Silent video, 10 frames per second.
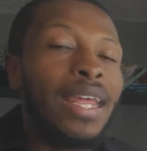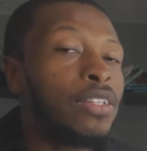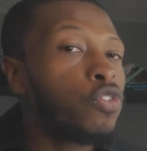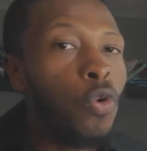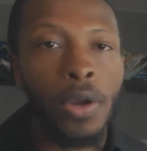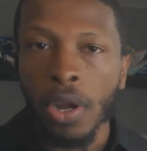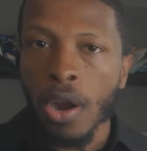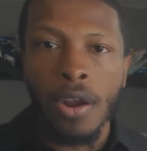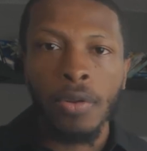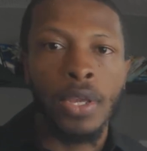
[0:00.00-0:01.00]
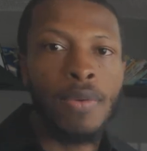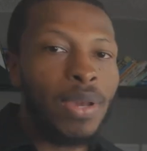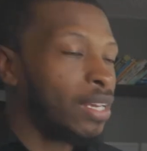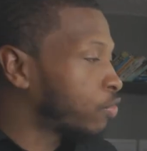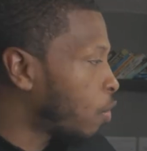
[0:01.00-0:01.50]
And it's going to hurt
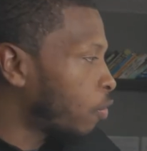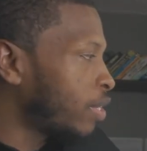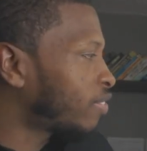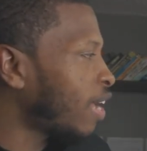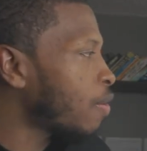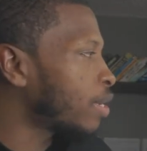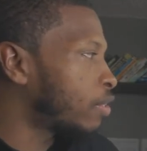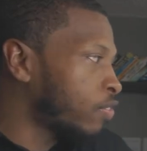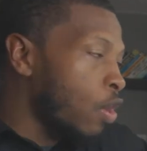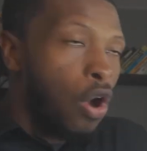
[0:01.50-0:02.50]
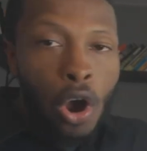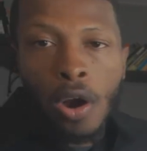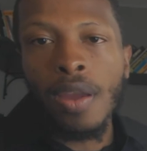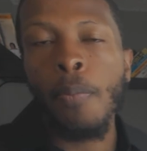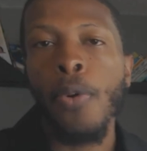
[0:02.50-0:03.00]
because all these areas
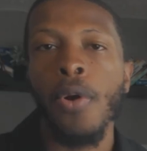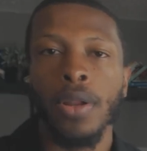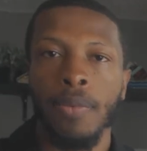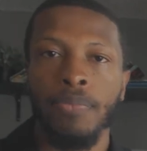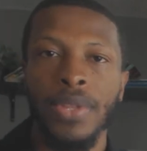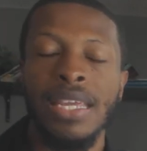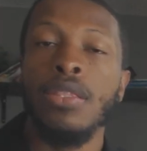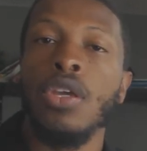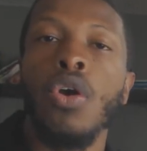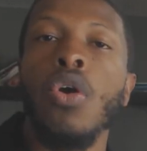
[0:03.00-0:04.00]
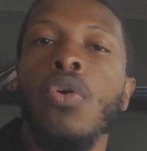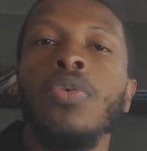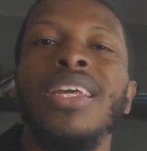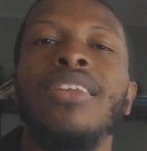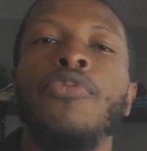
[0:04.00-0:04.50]
are important in their
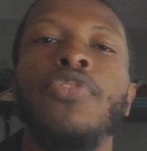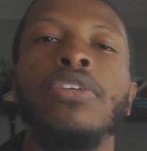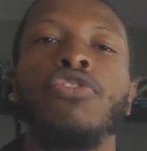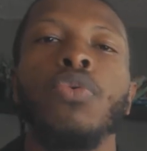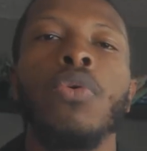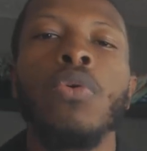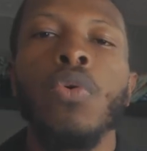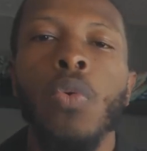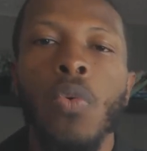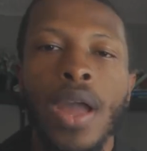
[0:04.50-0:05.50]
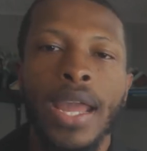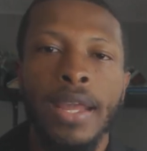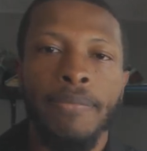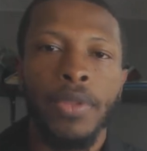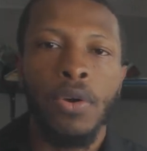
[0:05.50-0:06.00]
own individual
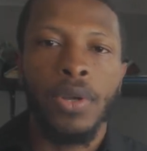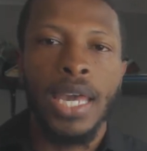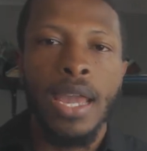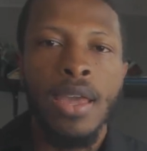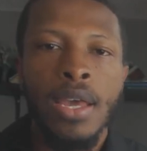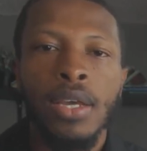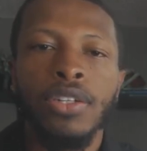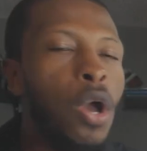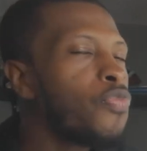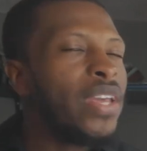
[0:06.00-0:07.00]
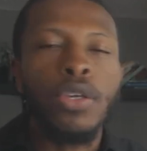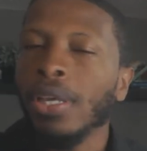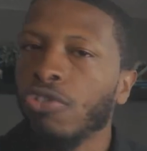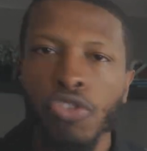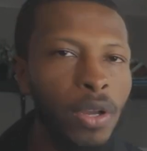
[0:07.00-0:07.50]
way. Okay? Don't think you
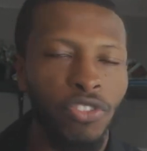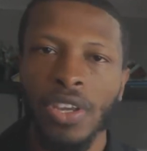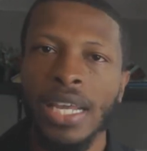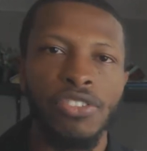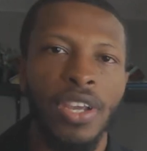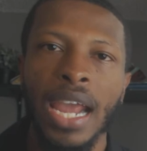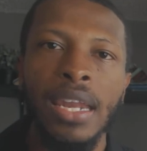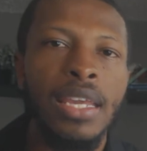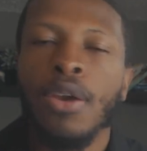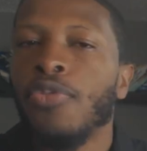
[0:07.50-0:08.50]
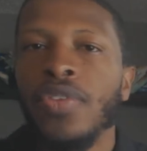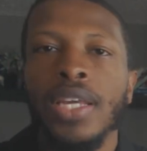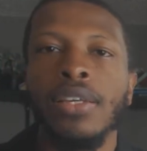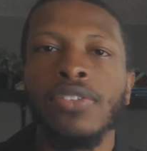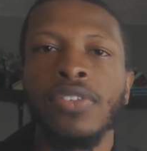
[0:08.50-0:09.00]
can shortchange any of
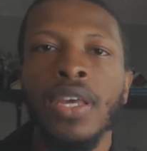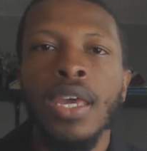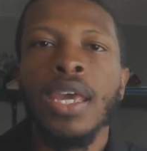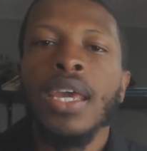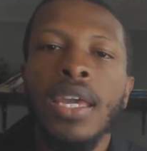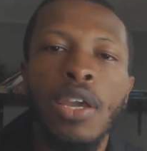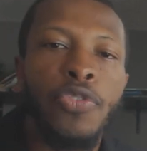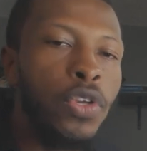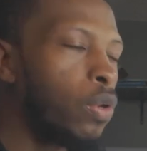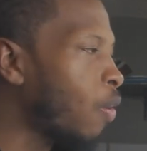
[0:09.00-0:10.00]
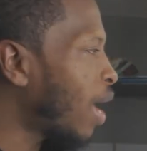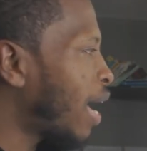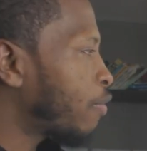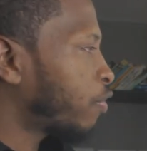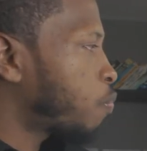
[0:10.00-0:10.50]
these. If you don't
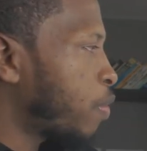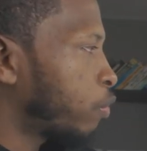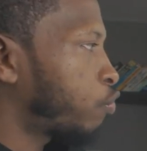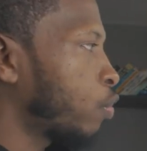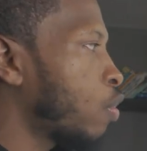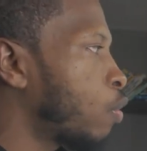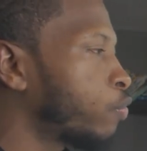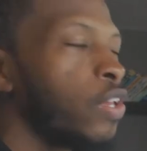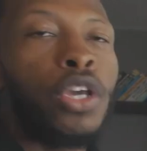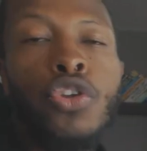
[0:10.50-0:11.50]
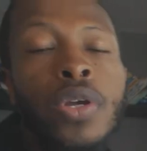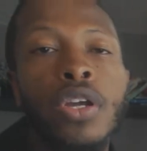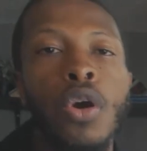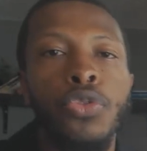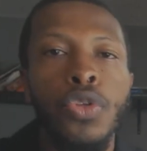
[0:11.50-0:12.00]
have spiritual goals, you
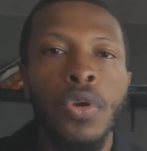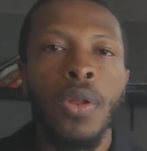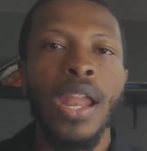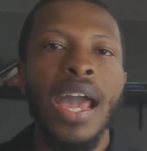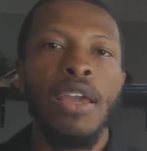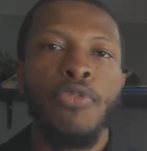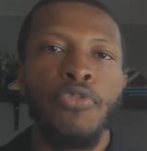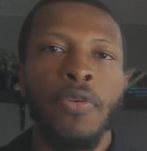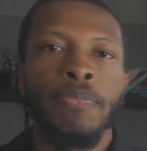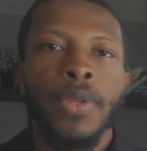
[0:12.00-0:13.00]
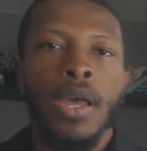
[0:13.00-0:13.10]
can go through your life